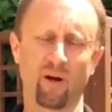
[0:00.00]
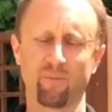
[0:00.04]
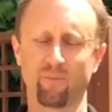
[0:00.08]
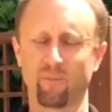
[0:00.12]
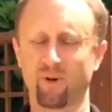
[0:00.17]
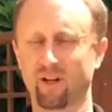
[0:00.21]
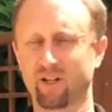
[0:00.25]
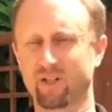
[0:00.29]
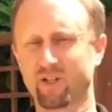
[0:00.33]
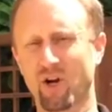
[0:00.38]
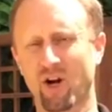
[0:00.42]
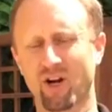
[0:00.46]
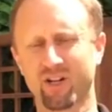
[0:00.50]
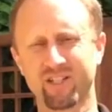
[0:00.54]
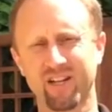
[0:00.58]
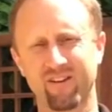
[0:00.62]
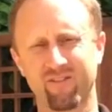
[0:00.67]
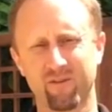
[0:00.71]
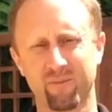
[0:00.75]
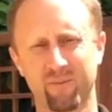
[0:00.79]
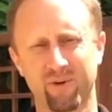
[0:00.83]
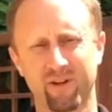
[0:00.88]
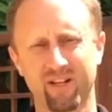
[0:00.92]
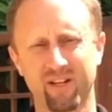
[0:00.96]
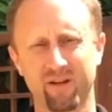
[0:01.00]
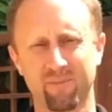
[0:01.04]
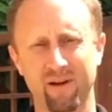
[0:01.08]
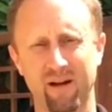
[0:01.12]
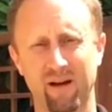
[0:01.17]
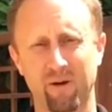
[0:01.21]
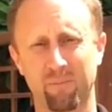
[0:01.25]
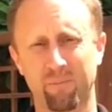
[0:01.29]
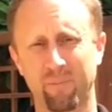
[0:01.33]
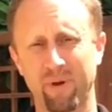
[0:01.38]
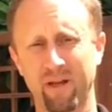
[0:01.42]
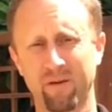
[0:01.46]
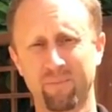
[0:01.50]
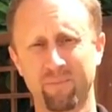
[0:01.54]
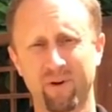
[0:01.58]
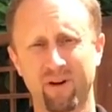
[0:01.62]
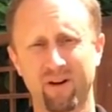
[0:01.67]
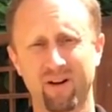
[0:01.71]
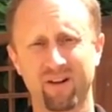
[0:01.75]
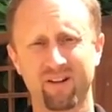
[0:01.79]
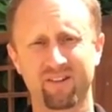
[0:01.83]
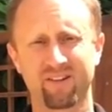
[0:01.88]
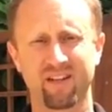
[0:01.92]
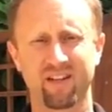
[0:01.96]
I'm going to talk to everybody about bed
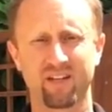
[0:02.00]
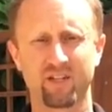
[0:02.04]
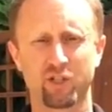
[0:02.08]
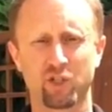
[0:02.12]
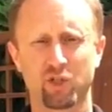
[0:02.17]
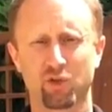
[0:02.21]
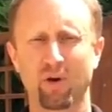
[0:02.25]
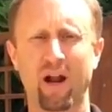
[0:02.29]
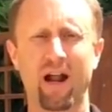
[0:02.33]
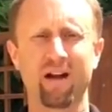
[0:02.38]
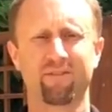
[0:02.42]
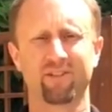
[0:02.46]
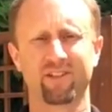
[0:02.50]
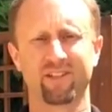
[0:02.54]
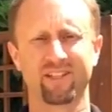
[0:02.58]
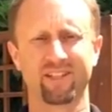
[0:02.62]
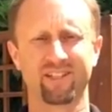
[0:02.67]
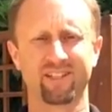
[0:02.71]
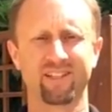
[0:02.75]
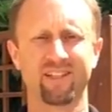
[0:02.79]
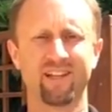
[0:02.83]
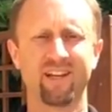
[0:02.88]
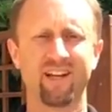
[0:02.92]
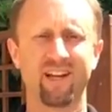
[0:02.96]
bugs and traveling.